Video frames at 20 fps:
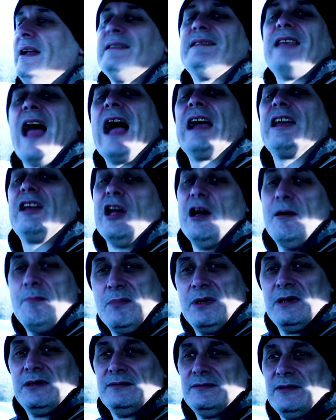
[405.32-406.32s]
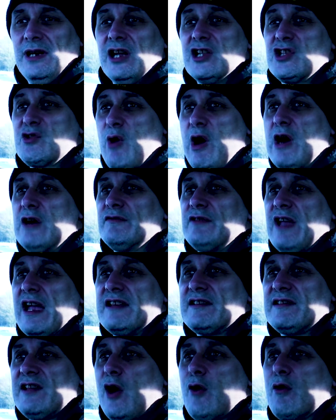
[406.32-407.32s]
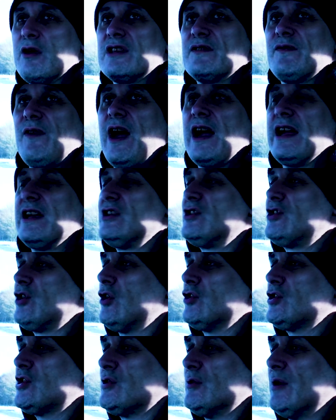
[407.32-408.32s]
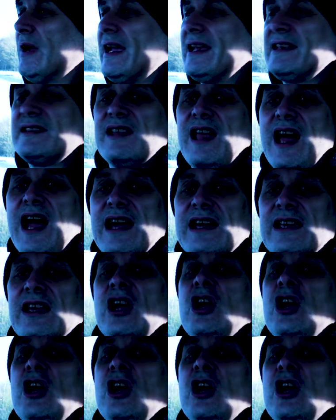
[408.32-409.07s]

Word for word: Takam at 12 days notice fighting Joshua is like